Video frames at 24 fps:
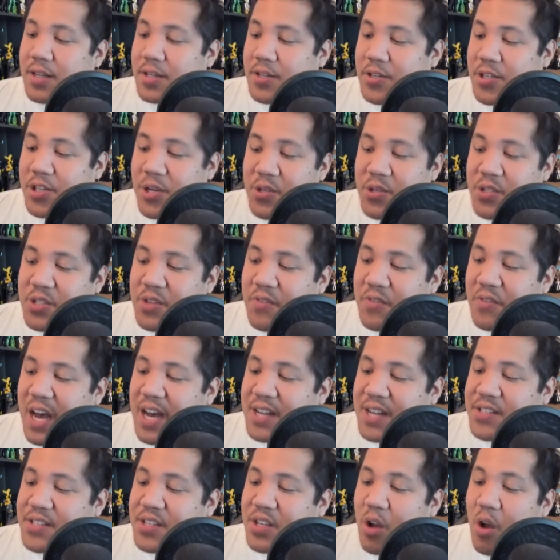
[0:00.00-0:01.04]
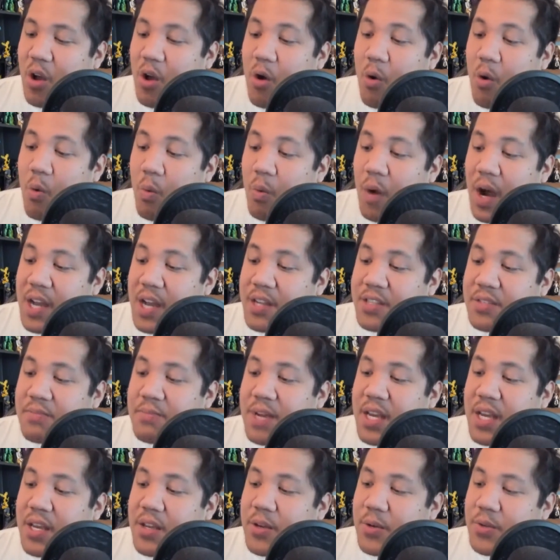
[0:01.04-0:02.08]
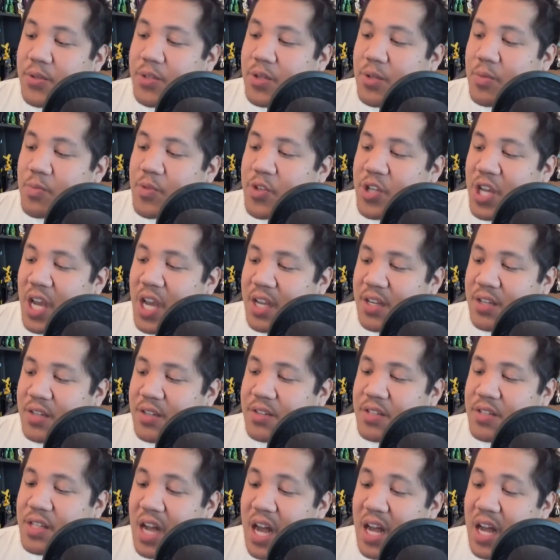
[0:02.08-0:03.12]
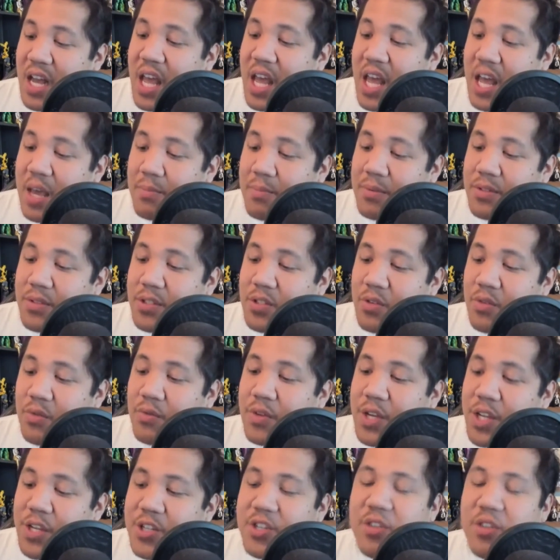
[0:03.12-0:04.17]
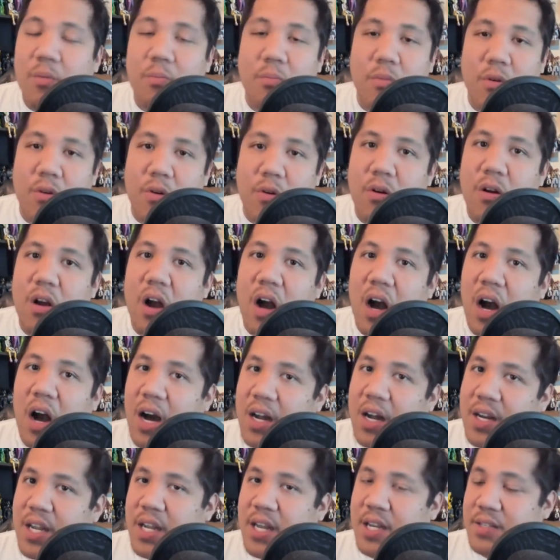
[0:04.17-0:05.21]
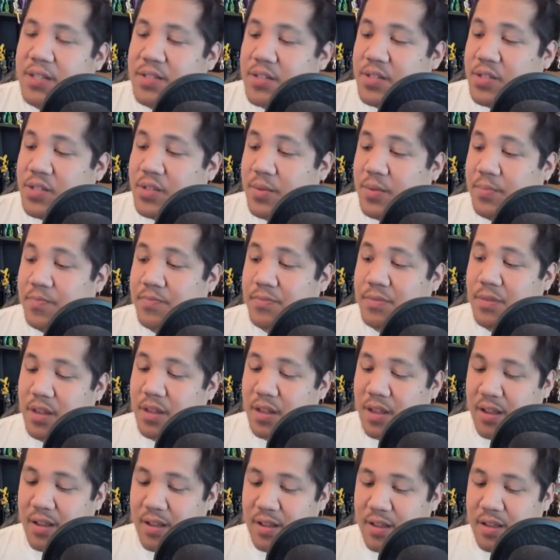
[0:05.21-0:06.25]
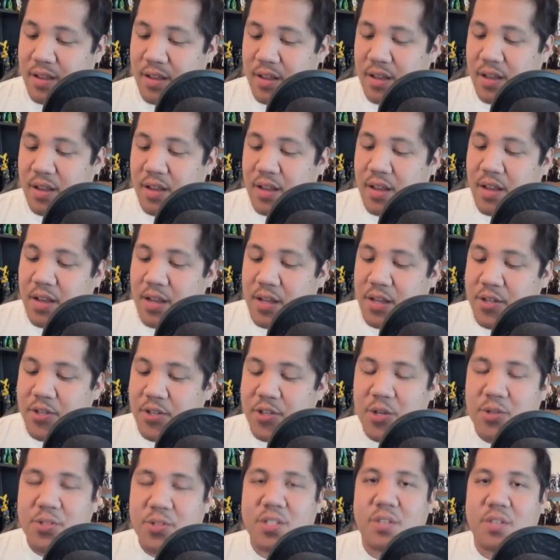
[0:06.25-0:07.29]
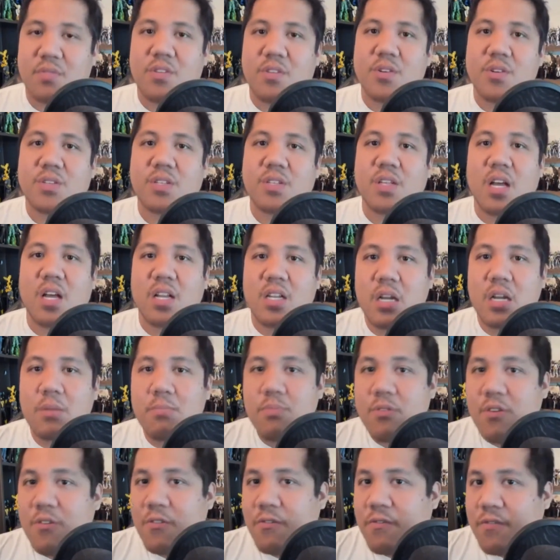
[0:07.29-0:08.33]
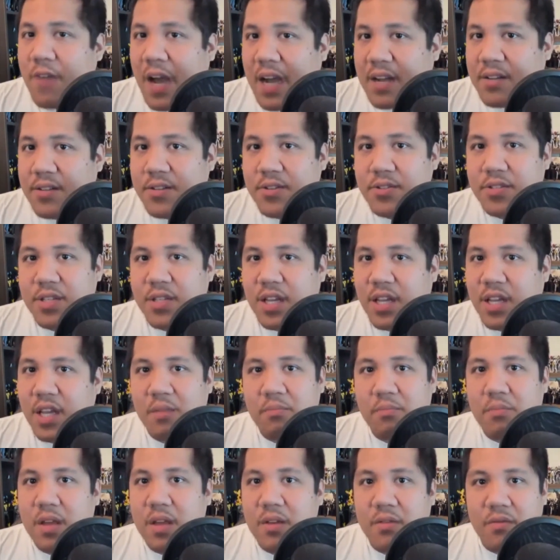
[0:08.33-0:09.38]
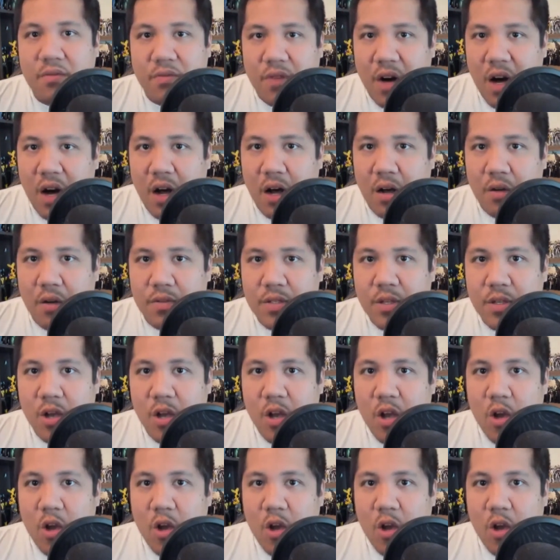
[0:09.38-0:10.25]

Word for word: Joseph asks, why is my YouTube channel not able to reach more audience? Joseph, there's a number of factors that can be involved